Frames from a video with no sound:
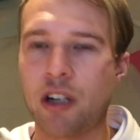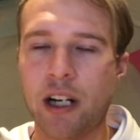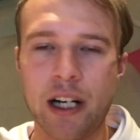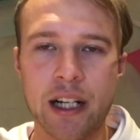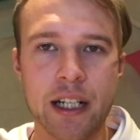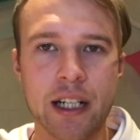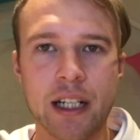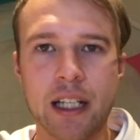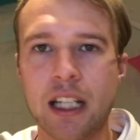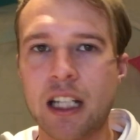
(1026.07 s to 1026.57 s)

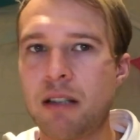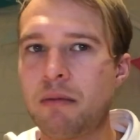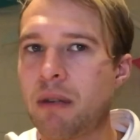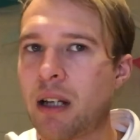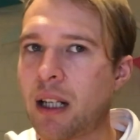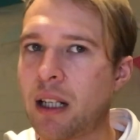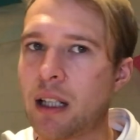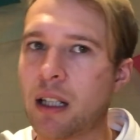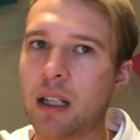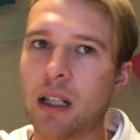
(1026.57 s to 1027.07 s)

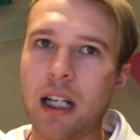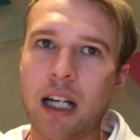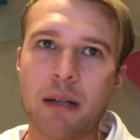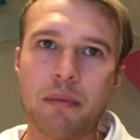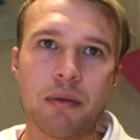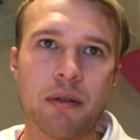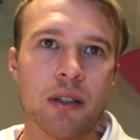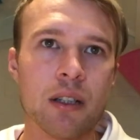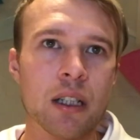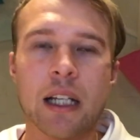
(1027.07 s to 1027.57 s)

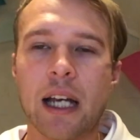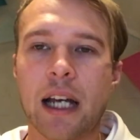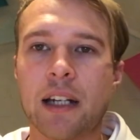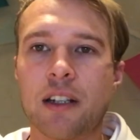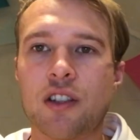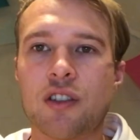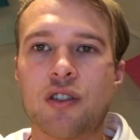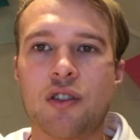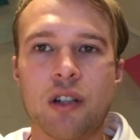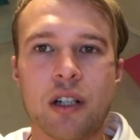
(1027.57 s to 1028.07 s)

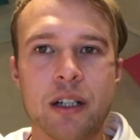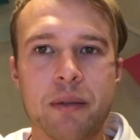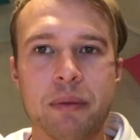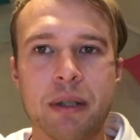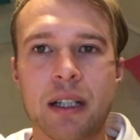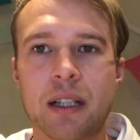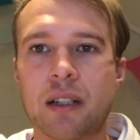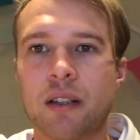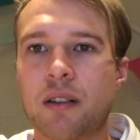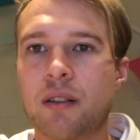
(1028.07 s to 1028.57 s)
and just trying to
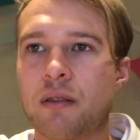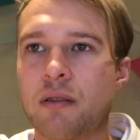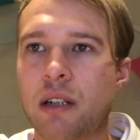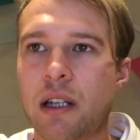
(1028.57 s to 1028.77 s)
be in